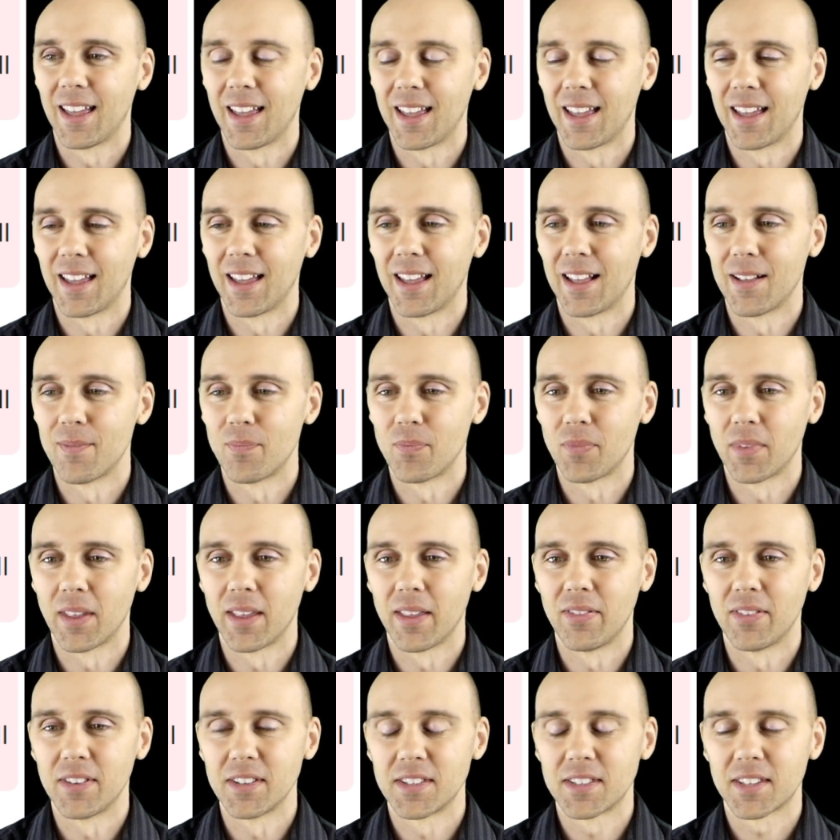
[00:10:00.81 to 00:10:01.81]

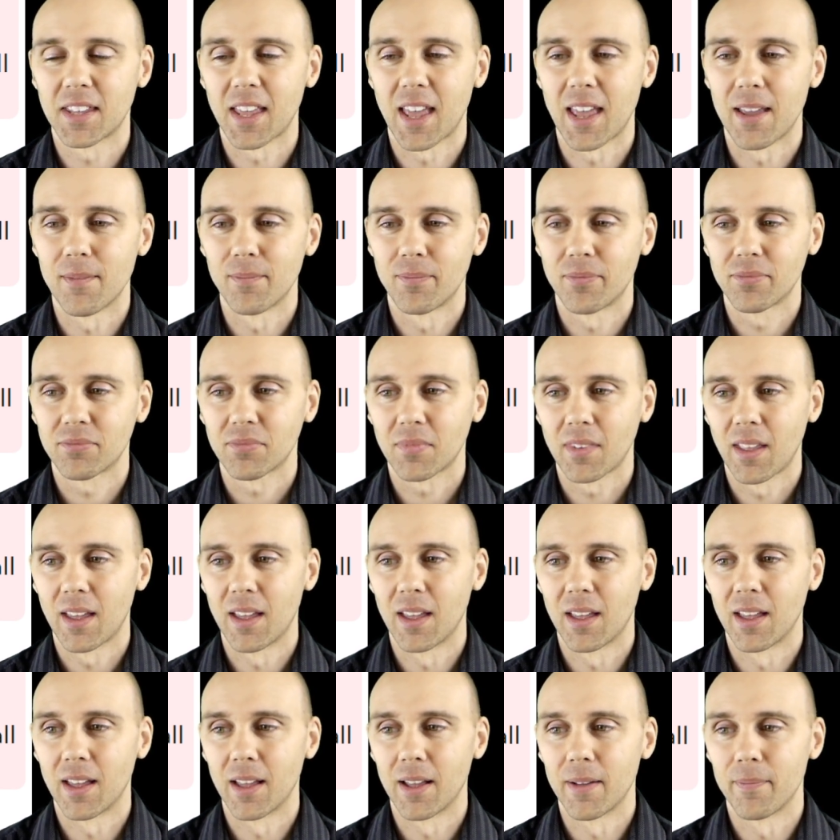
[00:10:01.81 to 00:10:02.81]
in this game.
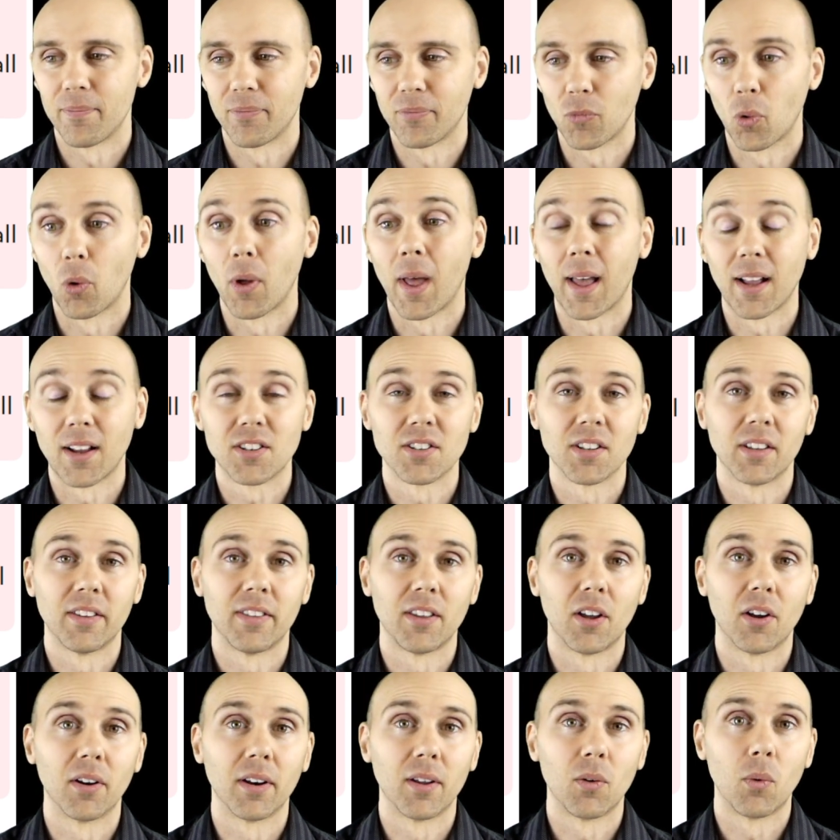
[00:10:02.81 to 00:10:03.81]
Well,
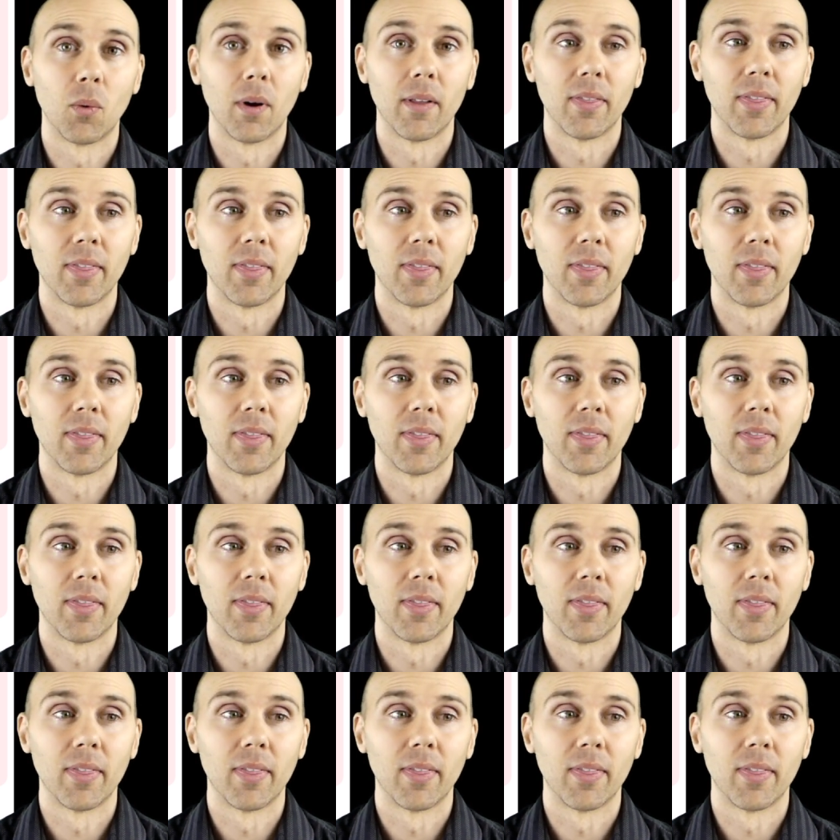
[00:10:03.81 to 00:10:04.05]
actually, the only